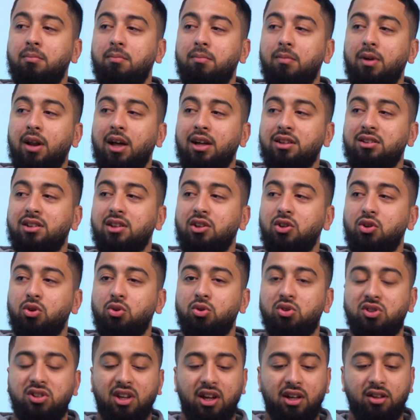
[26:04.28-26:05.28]
lines that you
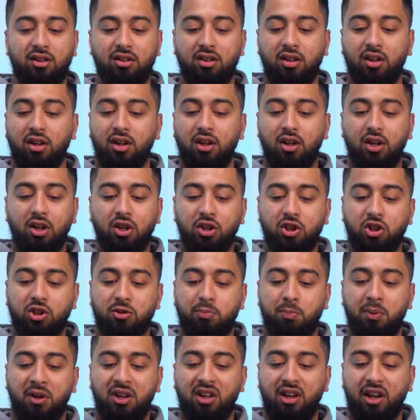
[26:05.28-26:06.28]
said, just
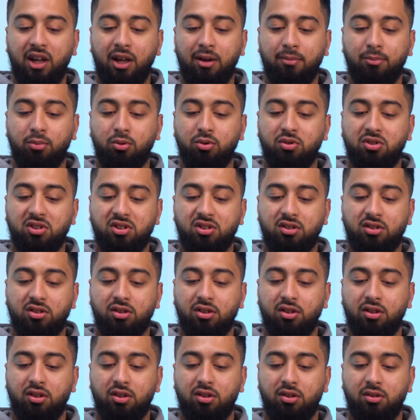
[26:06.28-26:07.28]
being able just
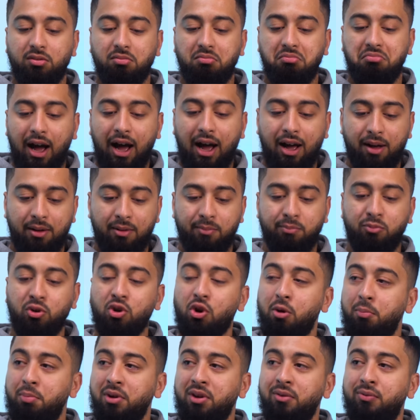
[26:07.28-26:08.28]
to uh, you
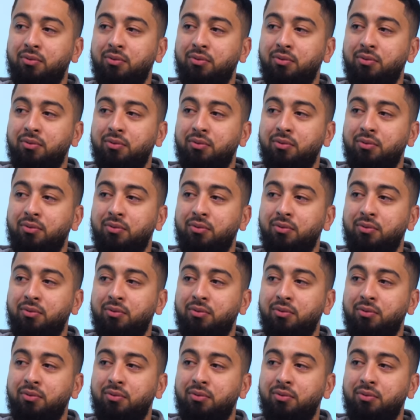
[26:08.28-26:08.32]
know be